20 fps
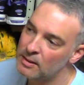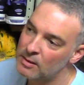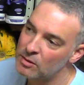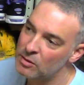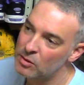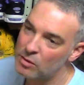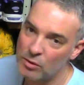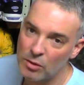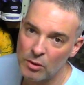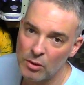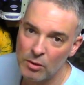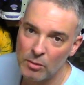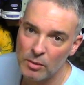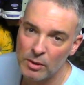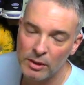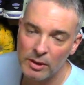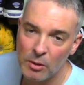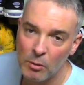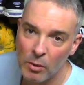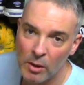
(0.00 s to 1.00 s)
store
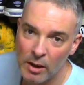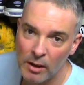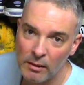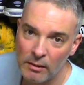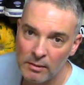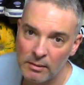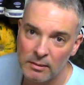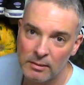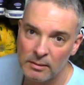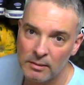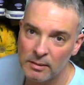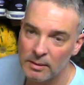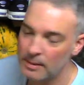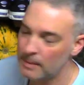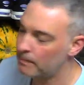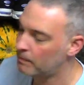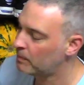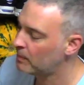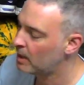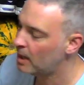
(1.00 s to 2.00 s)
really well,
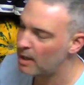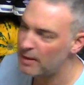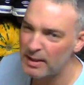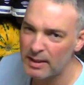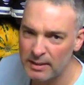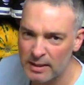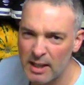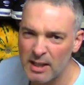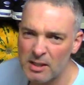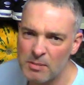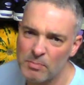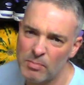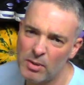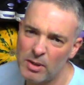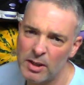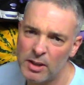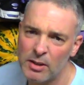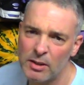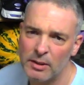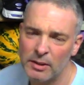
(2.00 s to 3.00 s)
and they taste
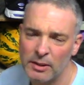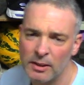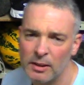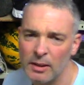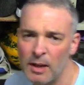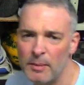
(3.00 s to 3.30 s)
pretty good.